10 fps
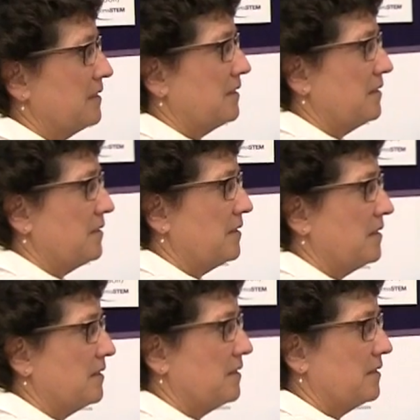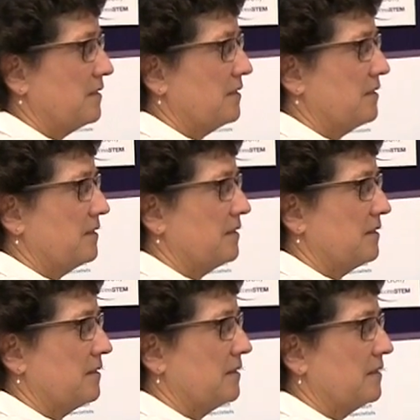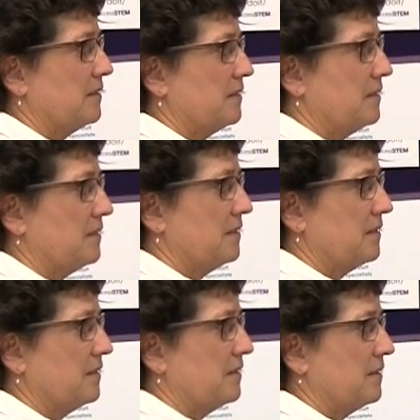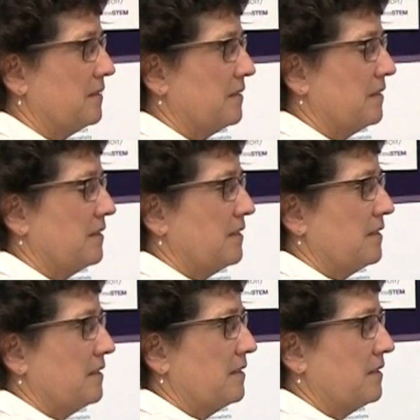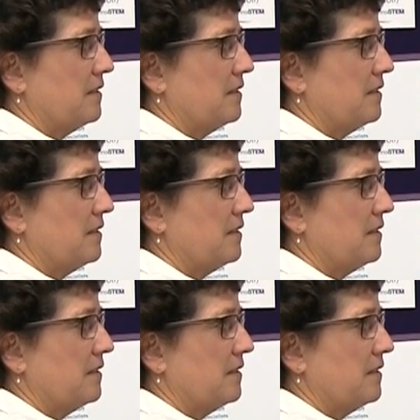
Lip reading: (not speaking)